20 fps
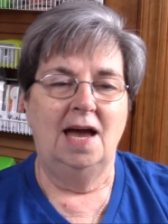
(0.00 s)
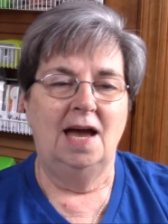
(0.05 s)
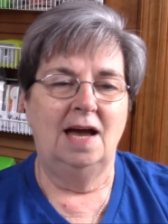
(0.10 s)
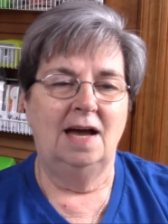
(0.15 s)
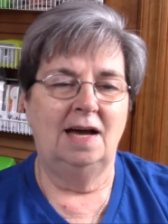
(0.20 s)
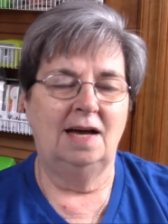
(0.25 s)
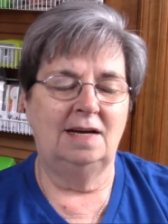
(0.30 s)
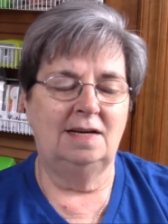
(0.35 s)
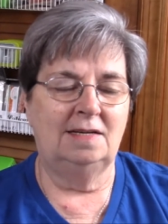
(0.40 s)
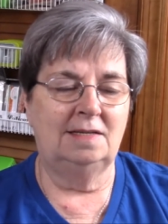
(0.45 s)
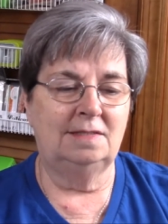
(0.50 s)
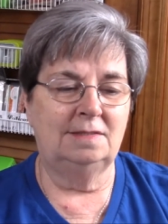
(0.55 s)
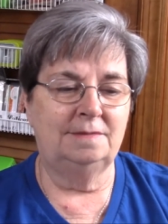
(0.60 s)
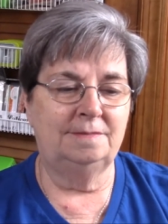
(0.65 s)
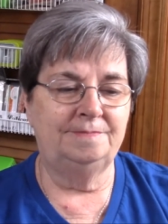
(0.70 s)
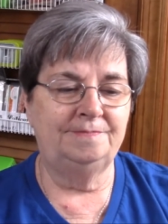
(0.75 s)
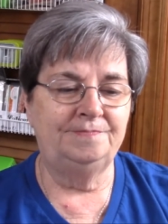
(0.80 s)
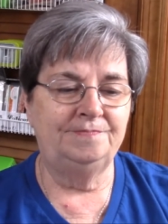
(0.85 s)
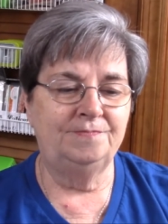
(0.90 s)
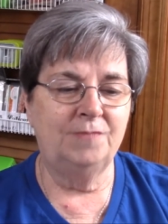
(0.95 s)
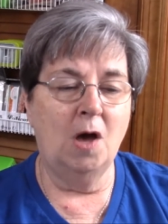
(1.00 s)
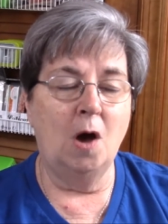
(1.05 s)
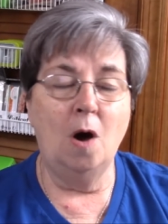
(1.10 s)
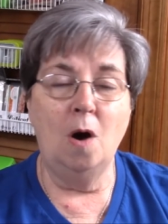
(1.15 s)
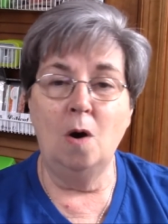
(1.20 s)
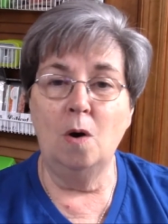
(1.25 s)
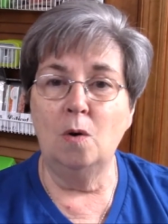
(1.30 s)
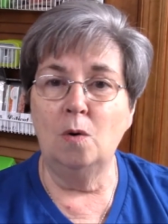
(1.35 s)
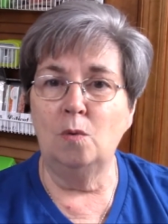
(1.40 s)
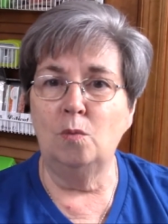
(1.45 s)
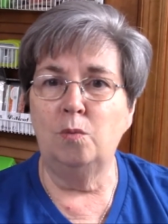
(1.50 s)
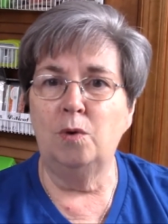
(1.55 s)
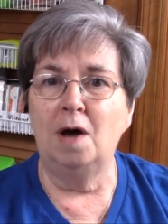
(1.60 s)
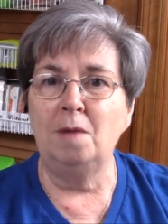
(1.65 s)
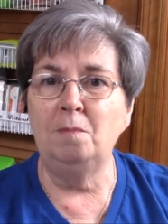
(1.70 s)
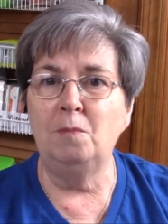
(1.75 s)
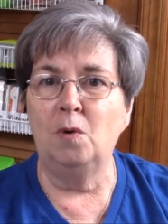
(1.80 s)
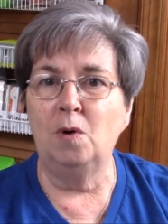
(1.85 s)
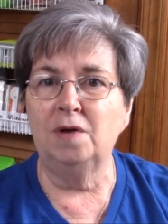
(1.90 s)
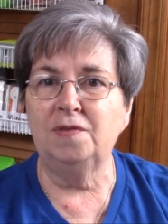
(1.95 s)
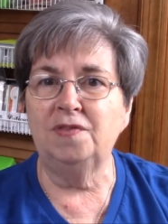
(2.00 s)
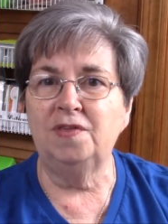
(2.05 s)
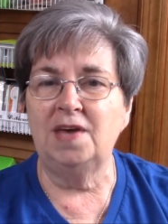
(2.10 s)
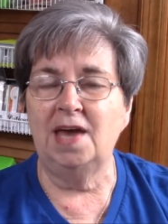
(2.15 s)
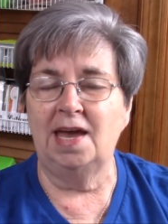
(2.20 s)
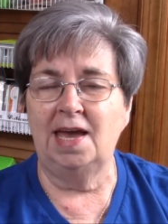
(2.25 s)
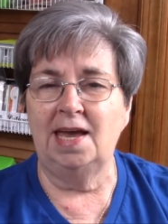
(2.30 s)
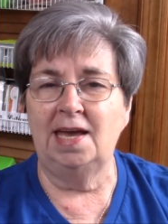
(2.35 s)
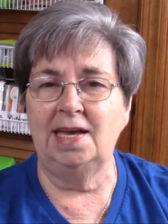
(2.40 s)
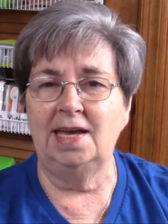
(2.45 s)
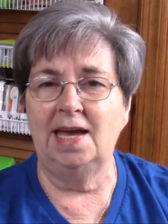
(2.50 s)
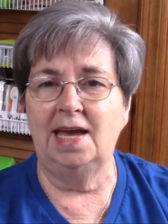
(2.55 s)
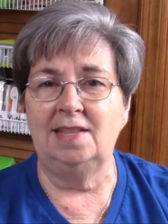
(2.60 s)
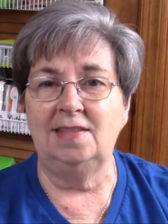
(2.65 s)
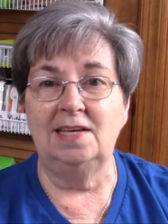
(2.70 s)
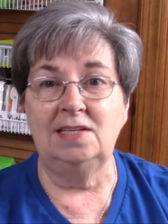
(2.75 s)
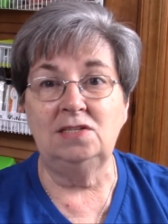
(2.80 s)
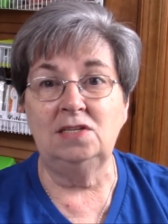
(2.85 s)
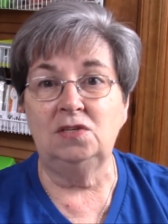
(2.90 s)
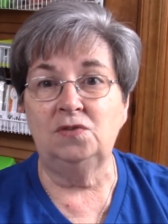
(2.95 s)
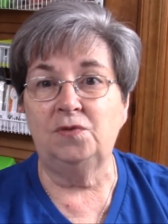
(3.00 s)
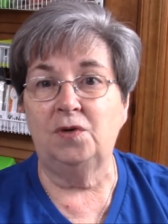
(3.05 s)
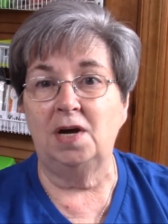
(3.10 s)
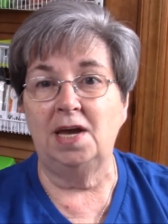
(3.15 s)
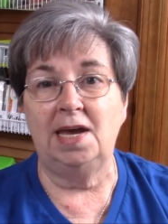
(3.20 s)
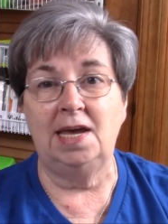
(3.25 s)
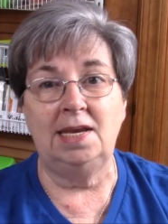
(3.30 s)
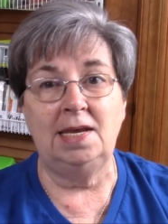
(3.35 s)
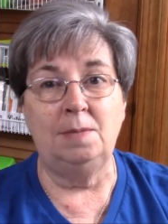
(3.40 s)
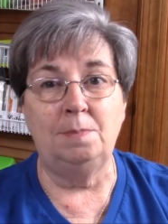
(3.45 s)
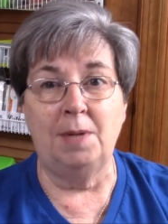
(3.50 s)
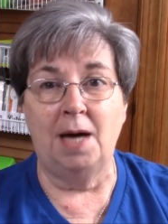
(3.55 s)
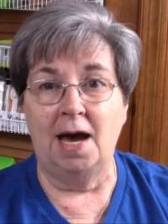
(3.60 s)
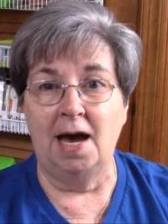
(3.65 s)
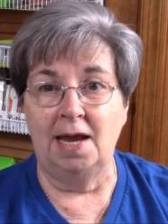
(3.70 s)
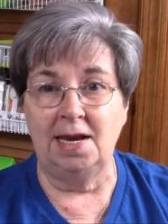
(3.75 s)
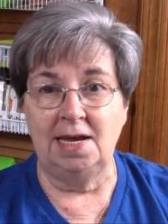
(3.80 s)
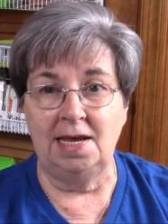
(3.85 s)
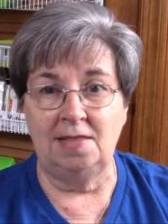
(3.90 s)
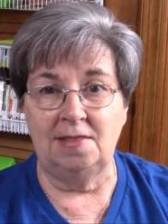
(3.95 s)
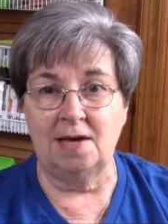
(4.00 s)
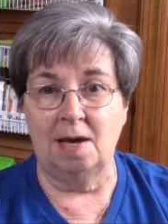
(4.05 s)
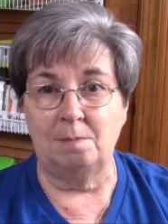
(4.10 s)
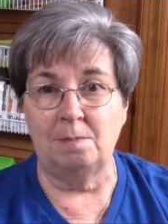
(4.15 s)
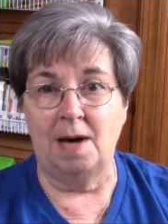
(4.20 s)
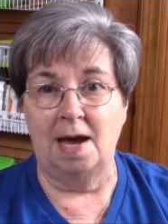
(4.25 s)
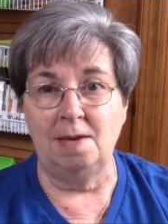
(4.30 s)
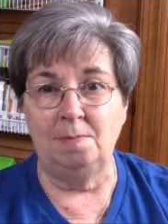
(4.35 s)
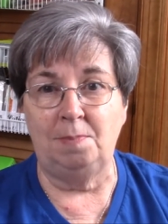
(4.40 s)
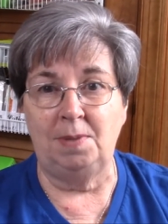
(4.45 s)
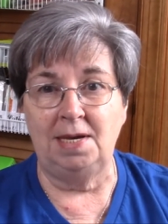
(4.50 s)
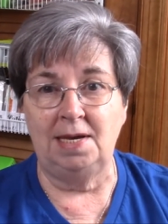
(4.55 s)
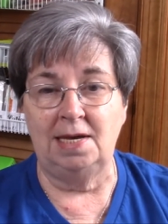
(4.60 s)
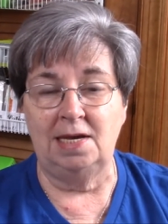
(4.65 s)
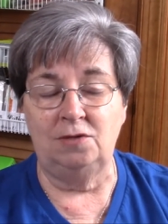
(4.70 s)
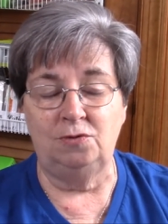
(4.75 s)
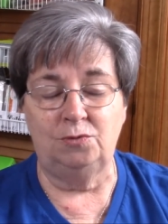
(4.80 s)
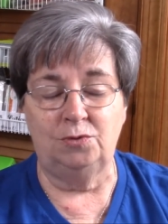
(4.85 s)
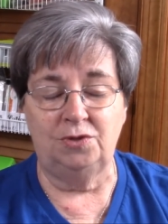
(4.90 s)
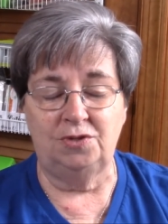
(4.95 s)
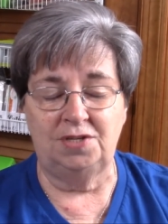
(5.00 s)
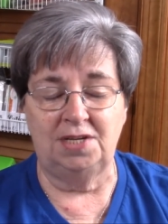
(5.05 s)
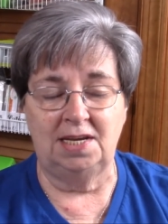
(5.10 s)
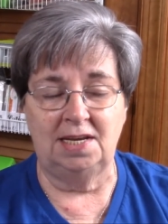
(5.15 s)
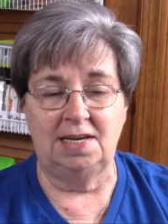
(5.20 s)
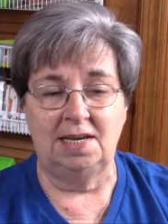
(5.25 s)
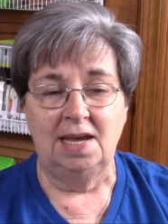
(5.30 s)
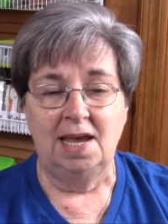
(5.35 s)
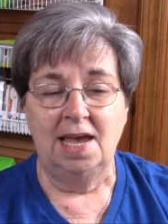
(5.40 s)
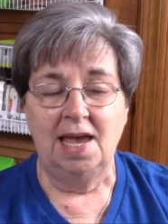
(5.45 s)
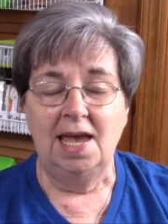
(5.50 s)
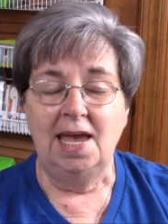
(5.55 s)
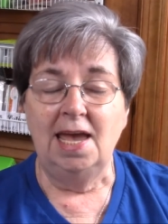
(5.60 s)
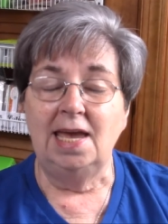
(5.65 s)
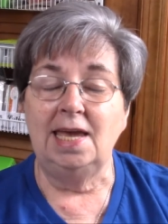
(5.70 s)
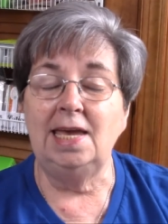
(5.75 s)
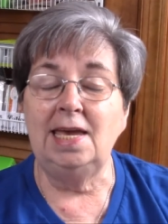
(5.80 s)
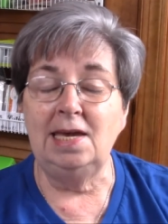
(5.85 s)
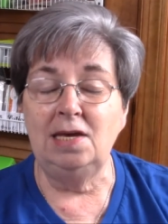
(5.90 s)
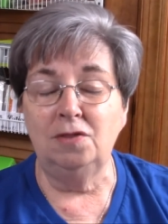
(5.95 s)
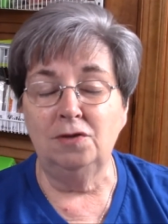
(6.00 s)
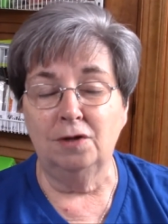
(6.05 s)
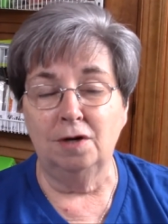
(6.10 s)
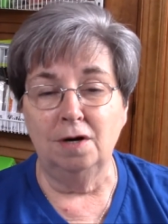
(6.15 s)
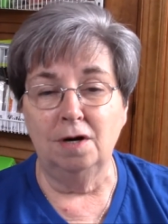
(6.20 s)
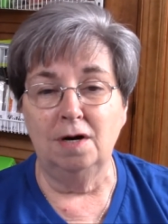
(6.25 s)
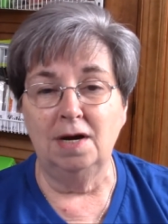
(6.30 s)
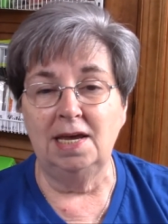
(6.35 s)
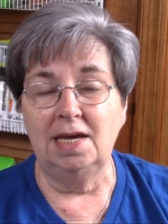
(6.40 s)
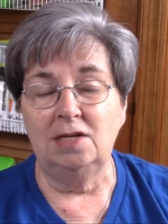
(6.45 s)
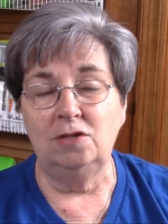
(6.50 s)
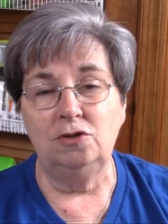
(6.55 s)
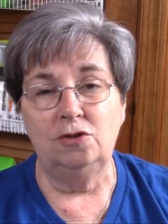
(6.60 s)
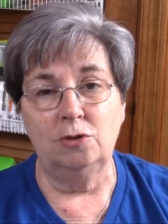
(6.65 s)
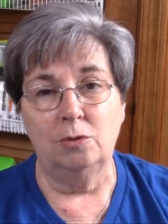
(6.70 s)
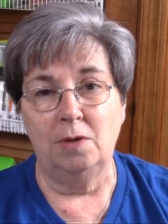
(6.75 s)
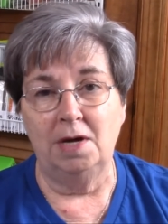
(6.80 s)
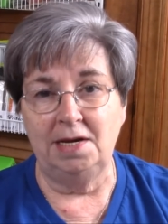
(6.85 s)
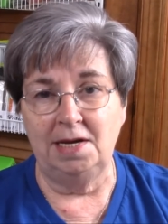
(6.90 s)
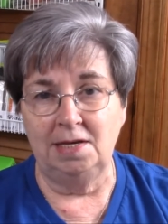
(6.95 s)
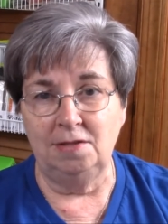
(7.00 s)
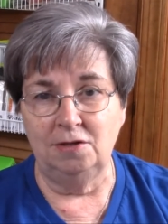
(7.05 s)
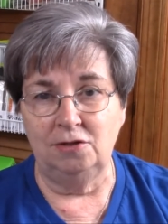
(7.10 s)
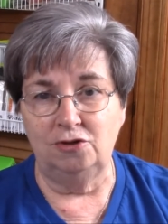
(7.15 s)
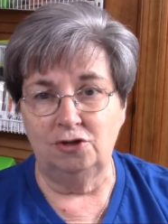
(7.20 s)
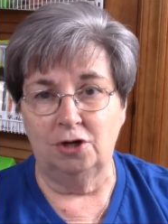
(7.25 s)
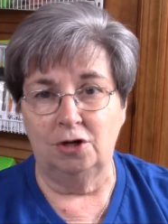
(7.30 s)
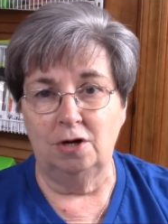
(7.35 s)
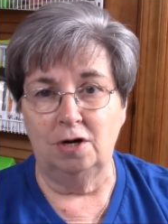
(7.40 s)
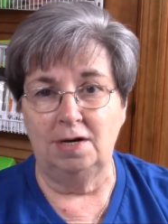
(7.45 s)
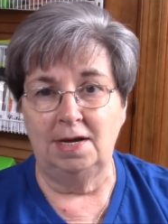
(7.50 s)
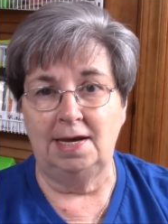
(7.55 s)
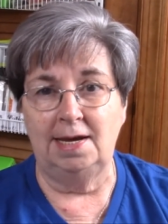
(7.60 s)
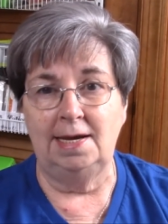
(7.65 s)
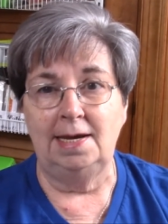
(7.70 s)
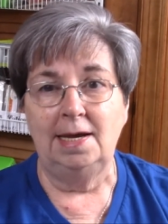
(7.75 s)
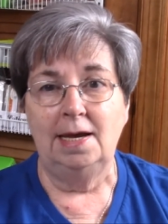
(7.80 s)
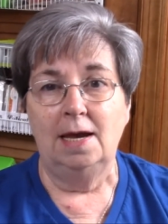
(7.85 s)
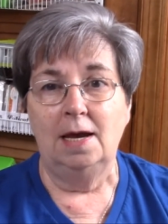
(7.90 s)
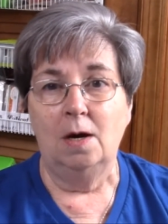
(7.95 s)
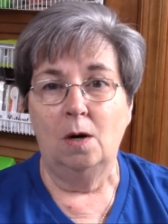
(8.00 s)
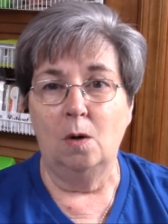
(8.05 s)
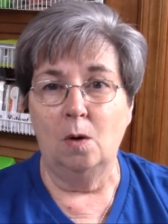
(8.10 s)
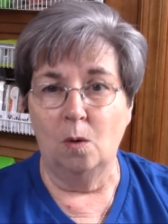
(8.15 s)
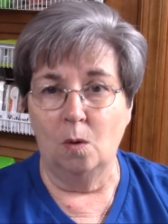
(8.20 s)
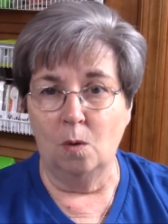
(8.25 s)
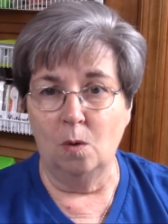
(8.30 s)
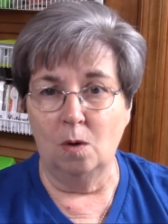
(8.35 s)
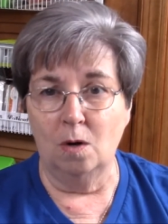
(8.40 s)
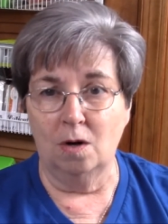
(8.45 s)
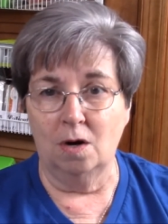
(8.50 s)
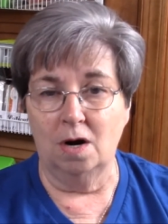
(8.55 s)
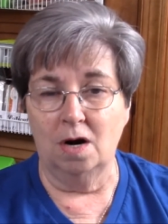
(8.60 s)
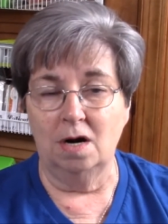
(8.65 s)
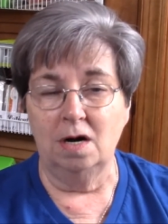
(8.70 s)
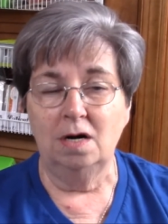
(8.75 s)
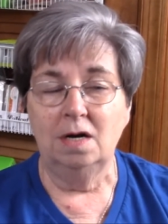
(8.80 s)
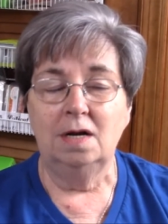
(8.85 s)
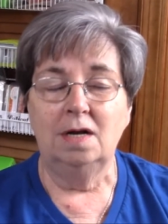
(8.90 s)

Um, oh, one more thing, and this is for anybody that might be interested either in joining the journey or